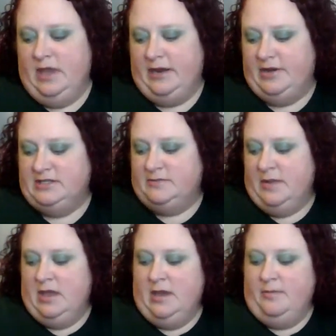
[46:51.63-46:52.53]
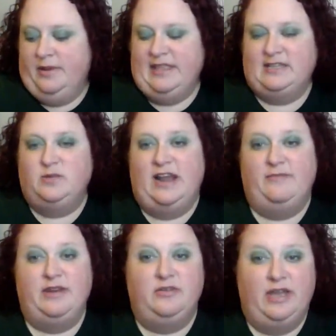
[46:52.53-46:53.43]
anyways, but that's what
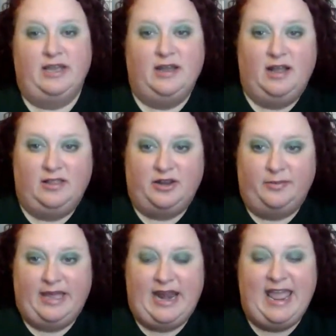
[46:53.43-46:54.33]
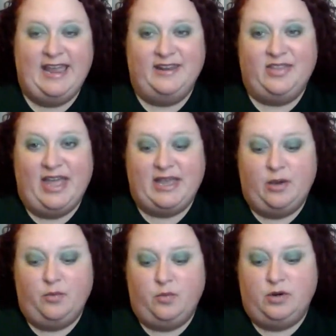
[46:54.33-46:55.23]
I've been doing a little bit. And like
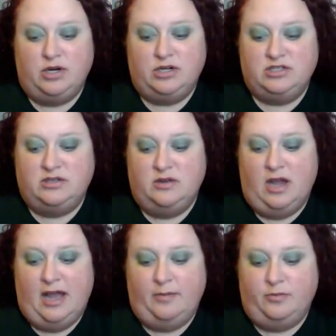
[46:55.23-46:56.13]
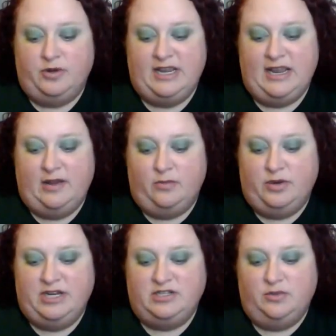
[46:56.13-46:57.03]
we're
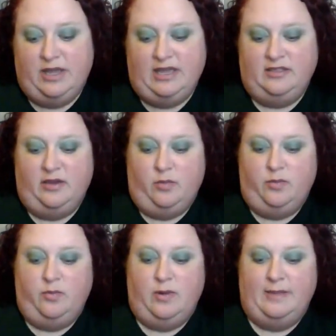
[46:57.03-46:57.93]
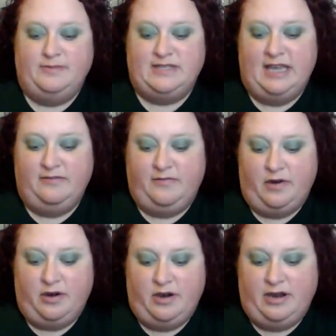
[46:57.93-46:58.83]
redoing the website
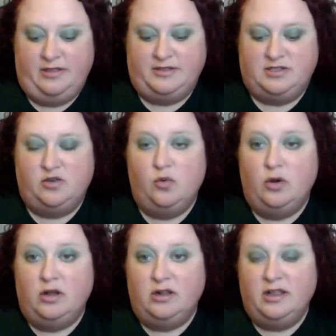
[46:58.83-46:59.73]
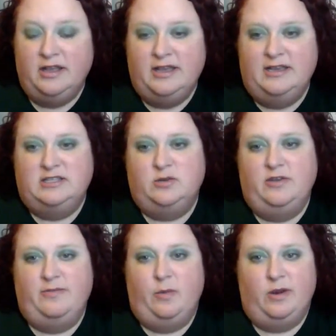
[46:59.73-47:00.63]
for the school. So
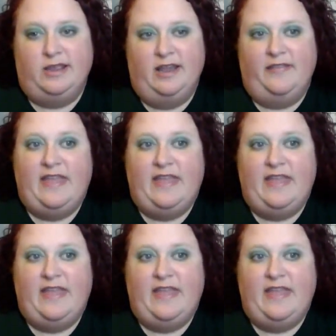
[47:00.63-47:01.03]
we've been working on